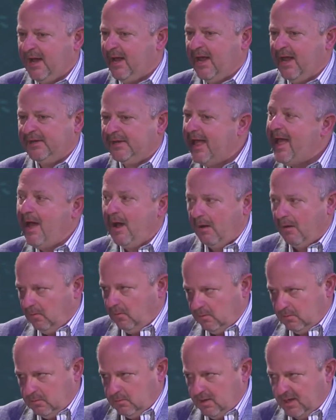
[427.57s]
And
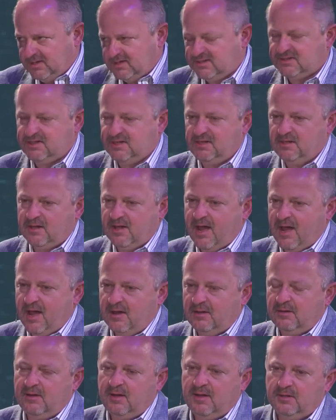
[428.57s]
now I see
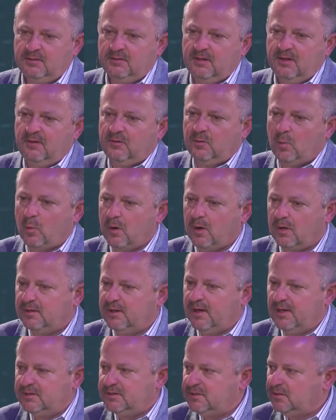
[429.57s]
that in the work
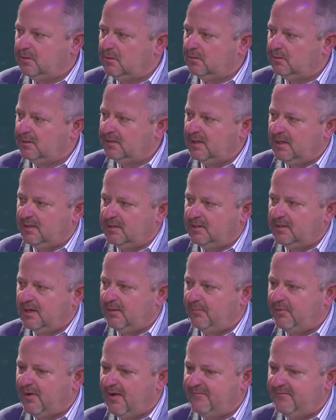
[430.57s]
that I do in the
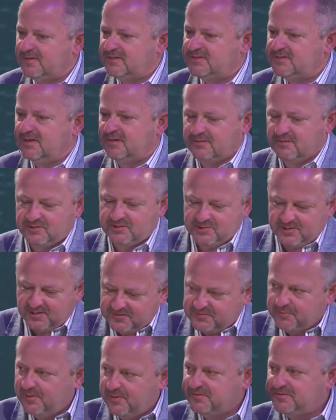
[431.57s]
nonprofit sector,
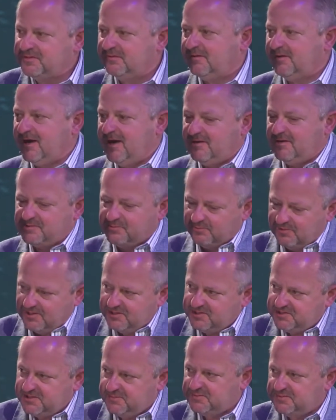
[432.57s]
transformational lives,
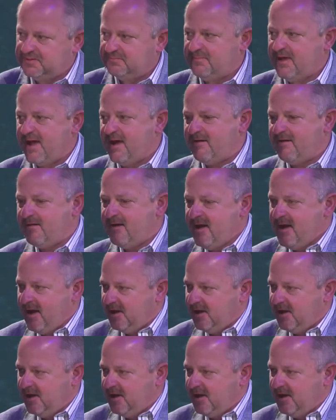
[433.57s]
relationships that matter,